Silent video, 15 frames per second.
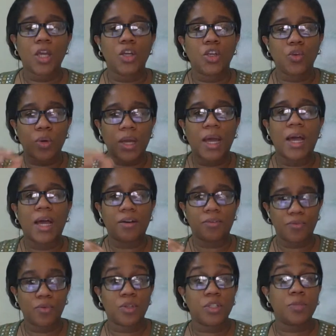You can't
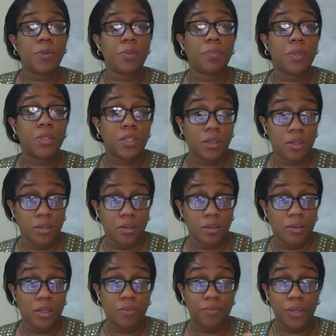force people to
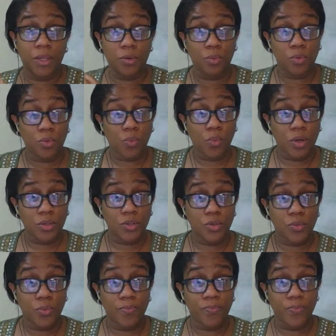learn if they don't want
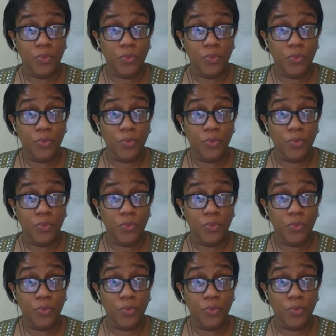to.